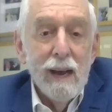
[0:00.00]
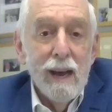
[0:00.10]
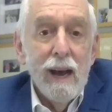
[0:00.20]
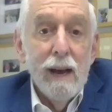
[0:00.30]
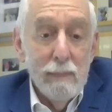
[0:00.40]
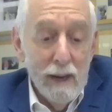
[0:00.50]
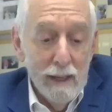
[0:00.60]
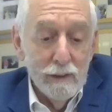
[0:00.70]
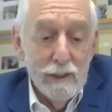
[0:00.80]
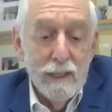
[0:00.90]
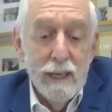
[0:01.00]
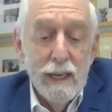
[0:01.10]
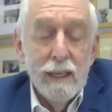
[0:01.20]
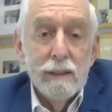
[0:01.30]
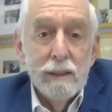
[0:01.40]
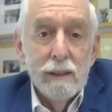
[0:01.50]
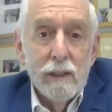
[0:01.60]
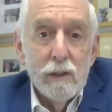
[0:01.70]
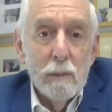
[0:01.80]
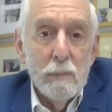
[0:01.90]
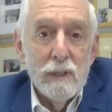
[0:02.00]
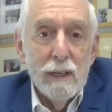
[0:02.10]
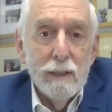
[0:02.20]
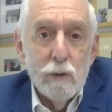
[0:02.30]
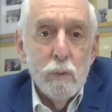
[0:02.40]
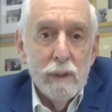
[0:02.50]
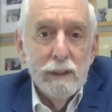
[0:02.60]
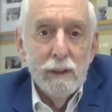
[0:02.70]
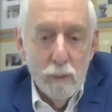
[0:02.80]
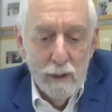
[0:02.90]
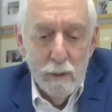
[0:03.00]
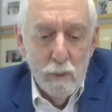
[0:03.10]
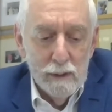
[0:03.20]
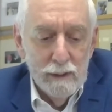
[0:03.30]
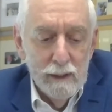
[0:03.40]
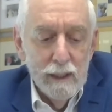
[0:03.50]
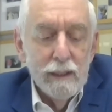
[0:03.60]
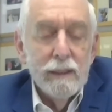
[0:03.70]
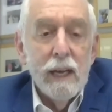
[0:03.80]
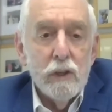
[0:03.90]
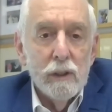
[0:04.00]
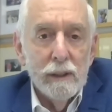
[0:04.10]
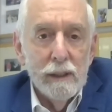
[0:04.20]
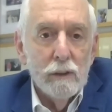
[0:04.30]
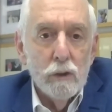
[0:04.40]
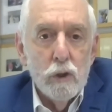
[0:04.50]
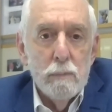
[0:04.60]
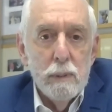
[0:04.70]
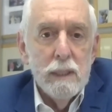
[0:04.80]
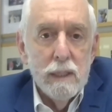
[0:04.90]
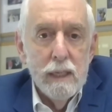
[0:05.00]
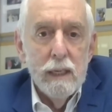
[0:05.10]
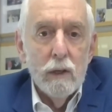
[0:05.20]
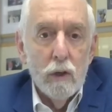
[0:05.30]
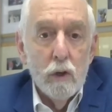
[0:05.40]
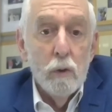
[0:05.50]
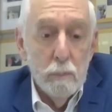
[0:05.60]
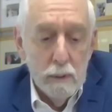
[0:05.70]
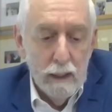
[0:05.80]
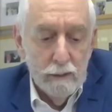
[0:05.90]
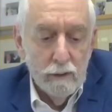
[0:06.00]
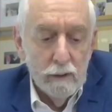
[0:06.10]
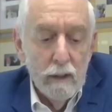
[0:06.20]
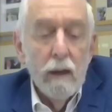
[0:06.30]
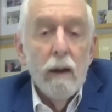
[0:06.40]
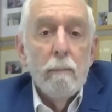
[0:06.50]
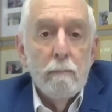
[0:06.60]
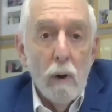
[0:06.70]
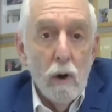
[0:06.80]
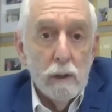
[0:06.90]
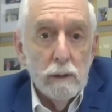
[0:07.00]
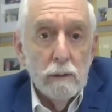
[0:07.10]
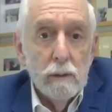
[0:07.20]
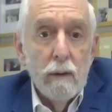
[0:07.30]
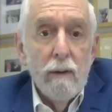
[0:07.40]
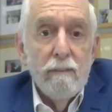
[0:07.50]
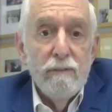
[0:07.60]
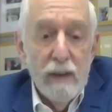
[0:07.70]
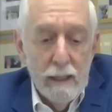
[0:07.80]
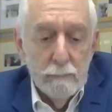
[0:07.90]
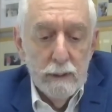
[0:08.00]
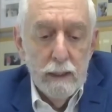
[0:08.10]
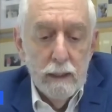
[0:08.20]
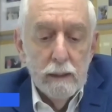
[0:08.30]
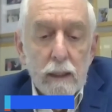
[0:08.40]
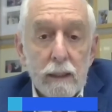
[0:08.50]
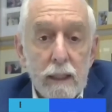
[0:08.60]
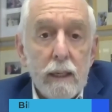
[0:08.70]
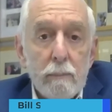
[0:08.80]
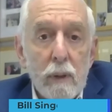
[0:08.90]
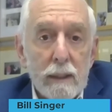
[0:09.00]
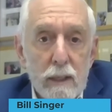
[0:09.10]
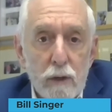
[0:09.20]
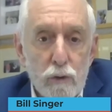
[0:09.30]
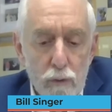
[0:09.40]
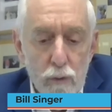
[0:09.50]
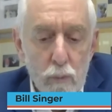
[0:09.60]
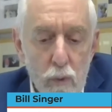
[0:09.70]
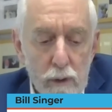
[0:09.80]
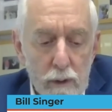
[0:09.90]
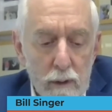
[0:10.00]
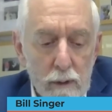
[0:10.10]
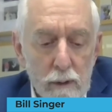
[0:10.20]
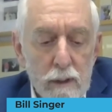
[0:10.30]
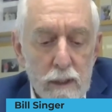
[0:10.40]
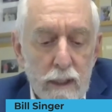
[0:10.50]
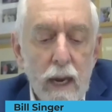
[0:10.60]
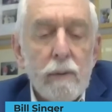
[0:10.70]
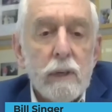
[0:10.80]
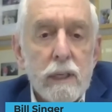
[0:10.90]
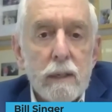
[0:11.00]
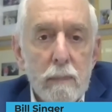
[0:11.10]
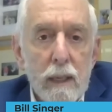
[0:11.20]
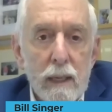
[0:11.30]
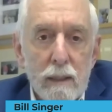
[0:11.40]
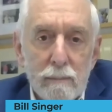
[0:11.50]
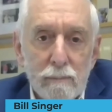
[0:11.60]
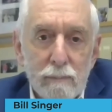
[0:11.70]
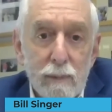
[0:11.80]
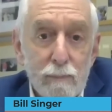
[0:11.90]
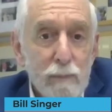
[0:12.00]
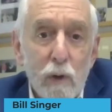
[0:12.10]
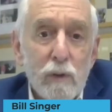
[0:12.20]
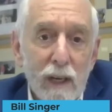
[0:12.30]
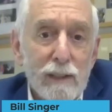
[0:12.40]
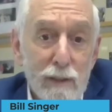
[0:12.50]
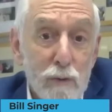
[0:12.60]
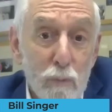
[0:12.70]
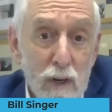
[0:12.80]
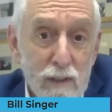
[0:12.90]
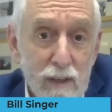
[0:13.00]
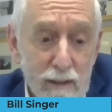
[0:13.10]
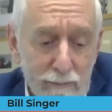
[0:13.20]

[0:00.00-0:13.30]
I'm honored today to present the 2021 National LGBTQ+ Bar Family Leading Practitioner Award to Carrington Mead, known to us as Rusty.